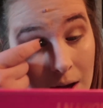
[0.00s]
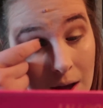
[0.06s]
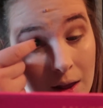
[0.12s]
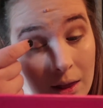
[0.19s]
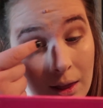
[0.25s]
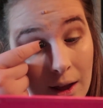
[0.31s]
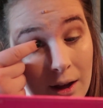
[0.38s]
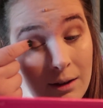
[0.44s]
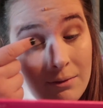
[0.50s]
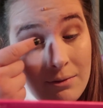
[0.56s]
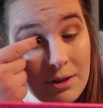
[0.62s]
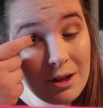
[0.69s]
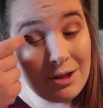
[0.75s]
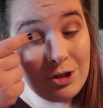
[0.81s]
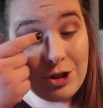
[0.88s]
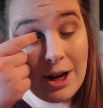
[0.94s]
I love
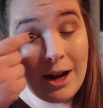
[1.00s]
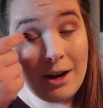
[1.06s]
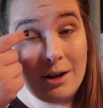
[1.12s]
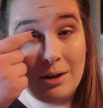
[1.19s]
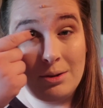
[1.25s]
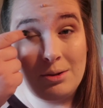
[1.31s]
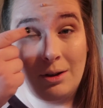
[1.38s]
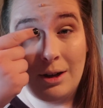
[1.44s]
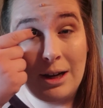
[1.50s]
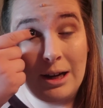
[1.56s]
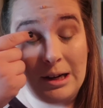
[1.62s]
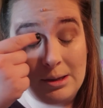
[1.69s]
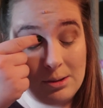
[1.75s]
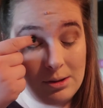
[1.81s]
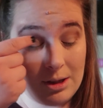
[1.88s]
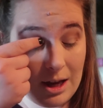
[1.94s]
these shadows, you
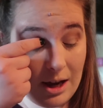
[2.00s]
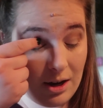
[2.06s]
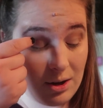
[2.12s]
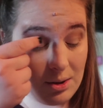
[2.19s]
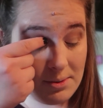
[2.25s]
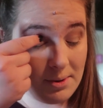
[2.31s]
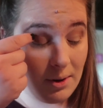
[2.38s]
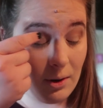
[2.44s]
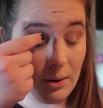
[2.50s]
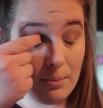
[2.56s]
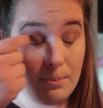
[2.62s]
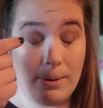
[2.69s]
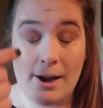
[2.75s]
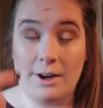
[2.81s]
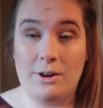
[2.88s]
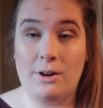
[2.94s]
guys. They are so
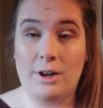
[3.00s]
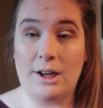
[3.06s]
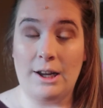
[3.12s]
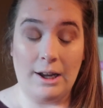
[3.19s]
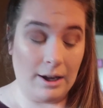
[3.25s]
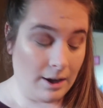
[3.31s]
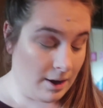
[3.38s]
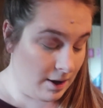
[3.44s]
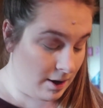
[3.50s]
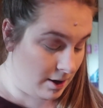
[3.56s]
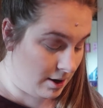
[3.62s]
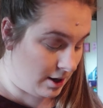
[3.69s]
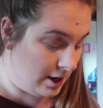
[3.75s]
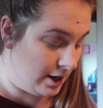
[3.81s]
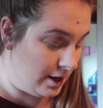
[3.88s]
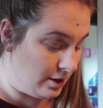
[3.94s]
buttery
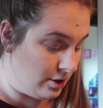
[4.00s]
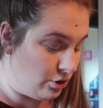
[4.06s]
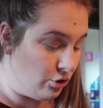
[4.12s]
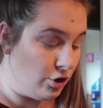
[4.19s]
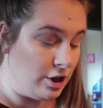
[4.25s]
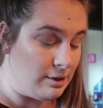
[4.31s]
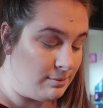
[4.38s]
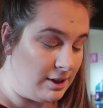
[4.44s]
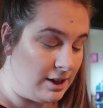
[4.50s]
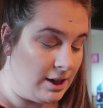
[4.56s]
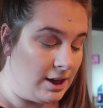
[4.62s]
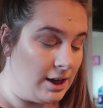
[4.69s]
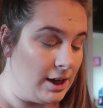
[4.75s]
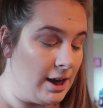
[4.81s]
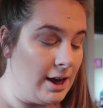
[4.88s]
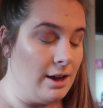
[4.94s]
and
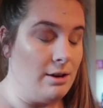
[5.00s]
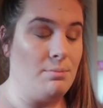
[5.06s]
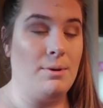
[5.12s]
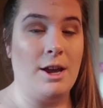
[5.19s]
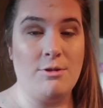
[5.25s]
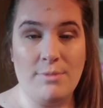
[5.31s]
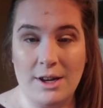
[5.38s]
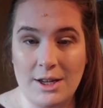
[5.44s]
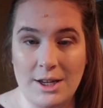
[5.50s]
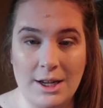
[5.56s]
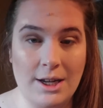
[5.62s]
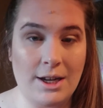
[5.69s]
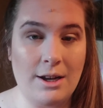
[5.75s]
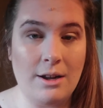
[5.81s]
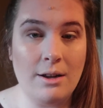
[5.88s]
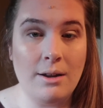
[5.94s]
creamy and
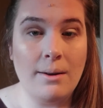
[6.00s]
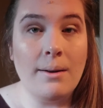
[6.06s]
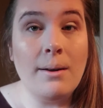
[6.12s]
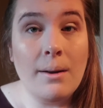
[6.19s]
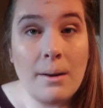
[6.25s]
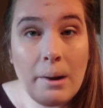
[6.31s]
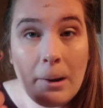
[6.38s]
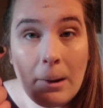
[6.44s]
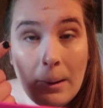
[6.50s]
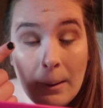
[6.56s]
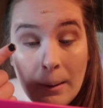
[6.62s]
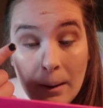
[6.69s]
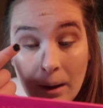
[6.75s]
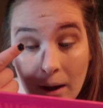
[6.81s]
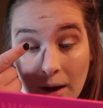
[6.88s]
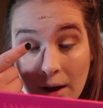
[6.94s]
pigmented.
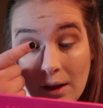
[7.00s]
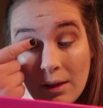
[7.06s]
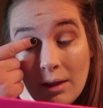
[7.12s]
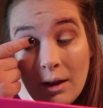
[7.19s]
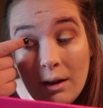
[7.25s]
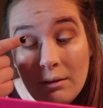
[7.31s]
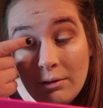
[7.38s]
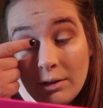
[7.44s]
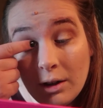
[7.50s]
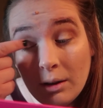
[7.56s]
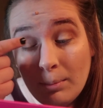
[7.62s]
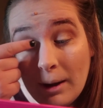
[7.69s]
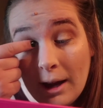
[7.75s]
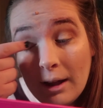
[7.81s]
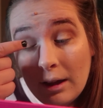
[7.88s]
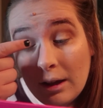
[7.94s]
I love her
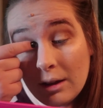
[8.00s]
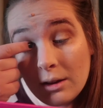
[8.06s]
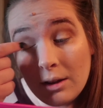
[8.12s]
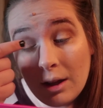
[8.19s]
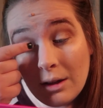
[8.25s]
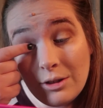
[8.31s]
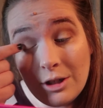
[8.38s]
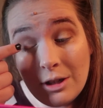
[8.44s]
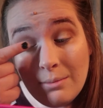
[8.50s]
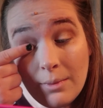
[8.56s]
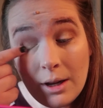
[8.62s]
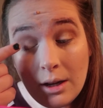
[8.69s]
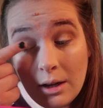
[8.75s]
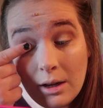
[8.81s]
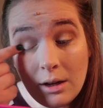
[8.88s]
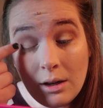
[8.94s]
palette that she
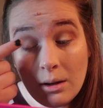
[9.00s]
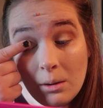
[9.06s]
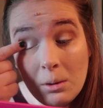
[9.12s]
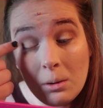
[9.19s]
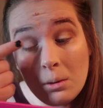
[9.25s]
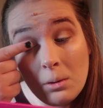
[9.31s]
made.